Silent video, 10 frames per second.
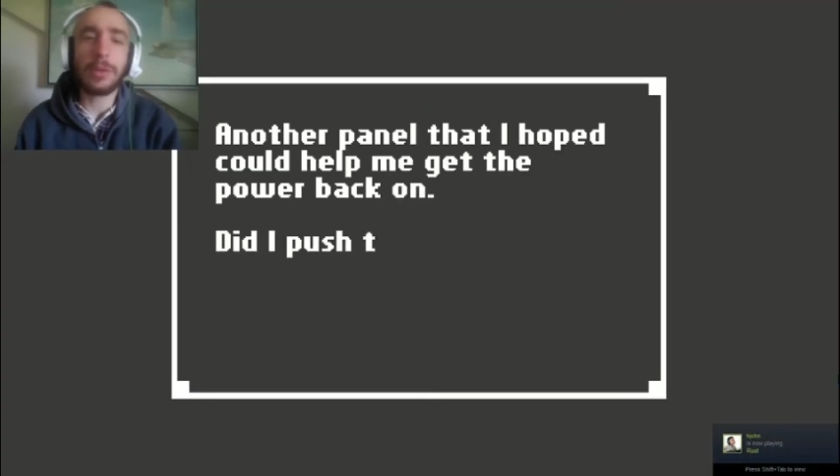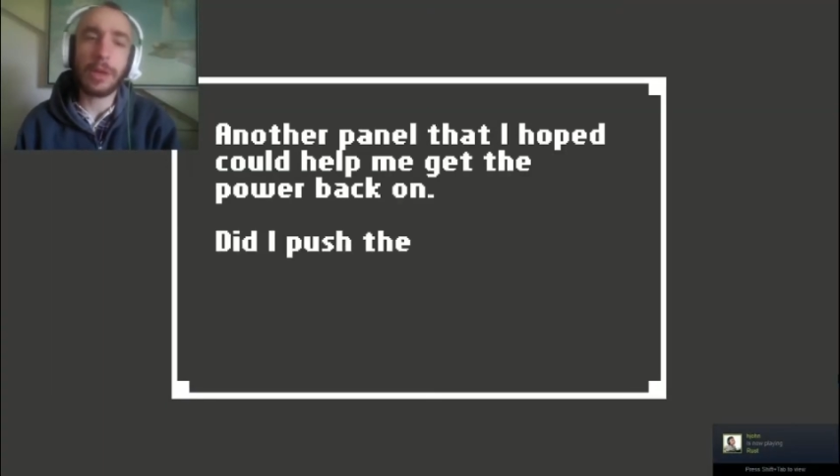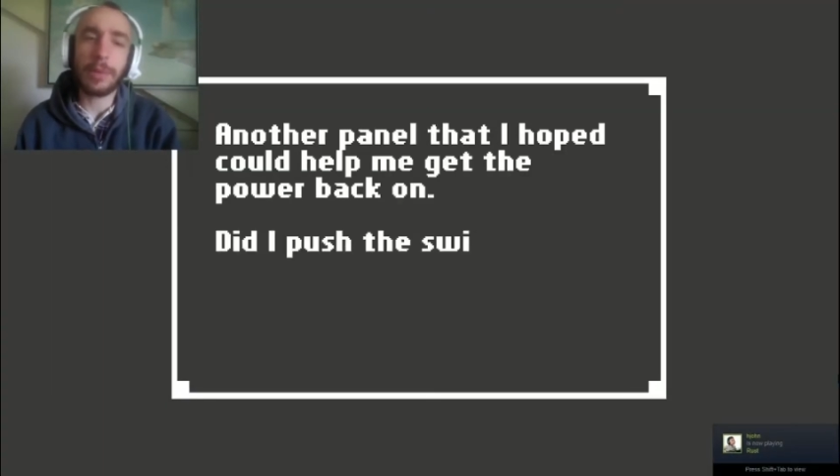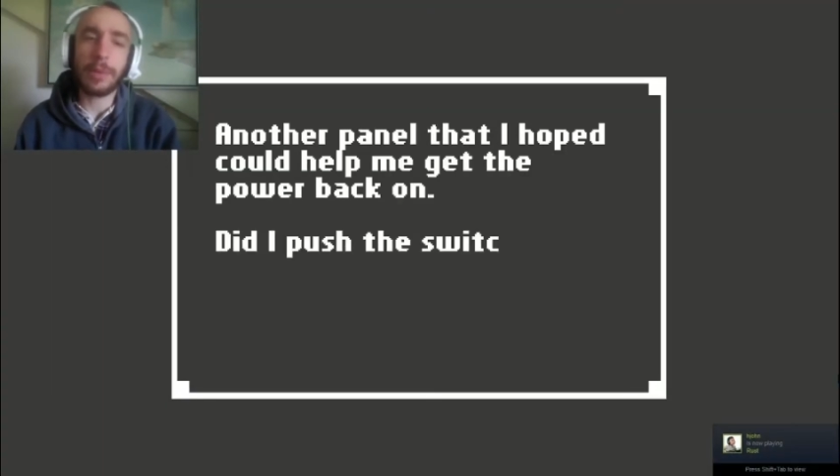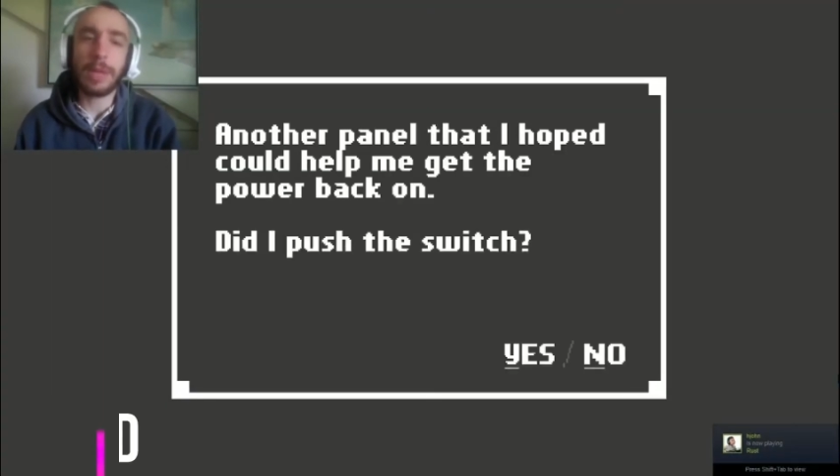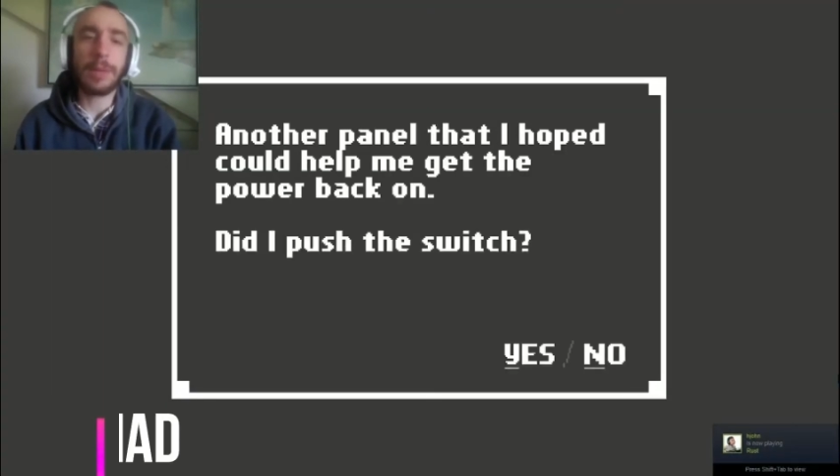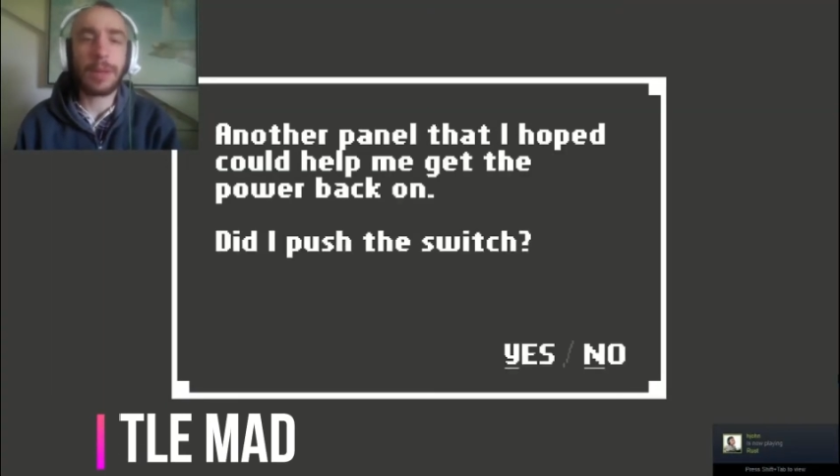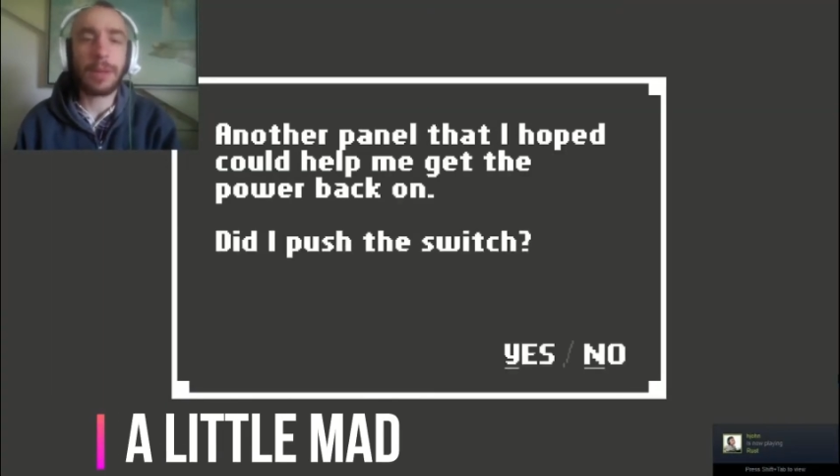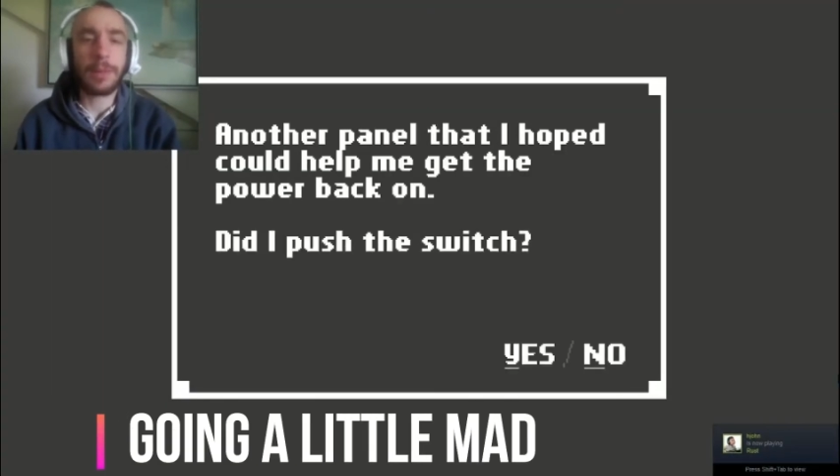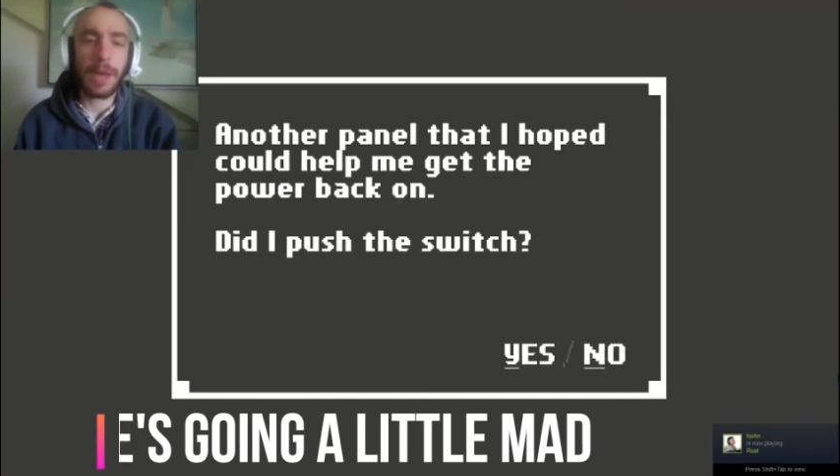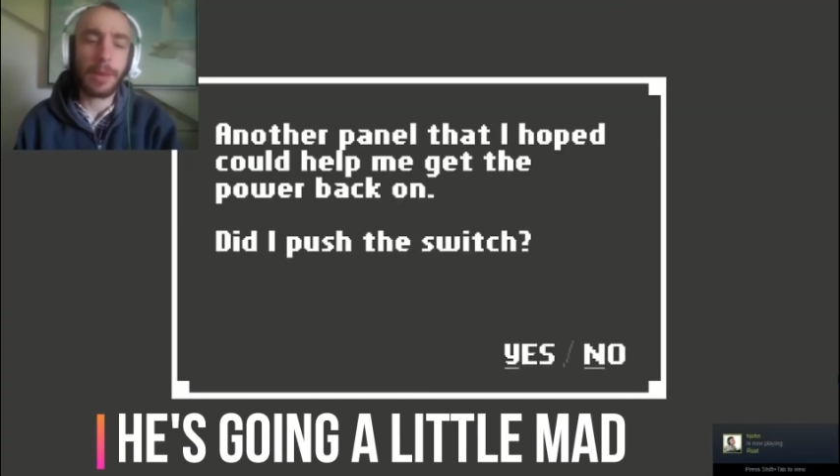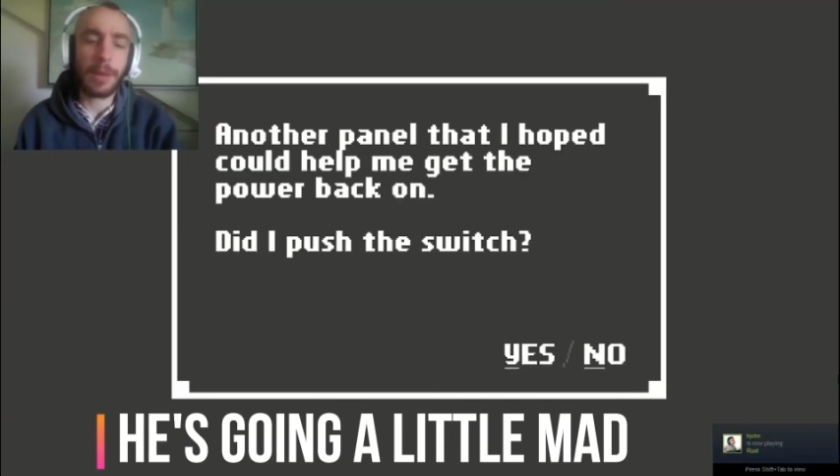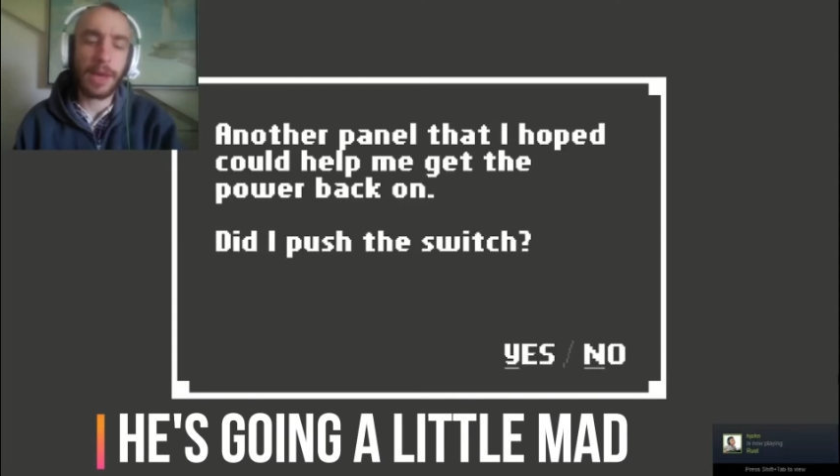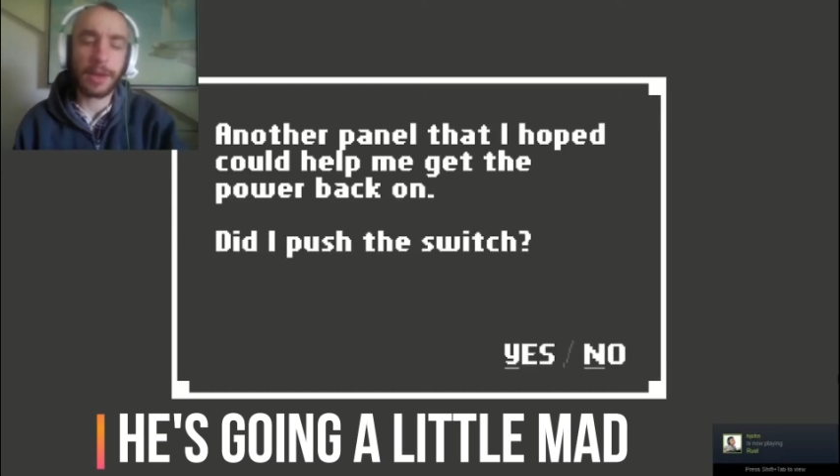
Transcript: help me bit the power back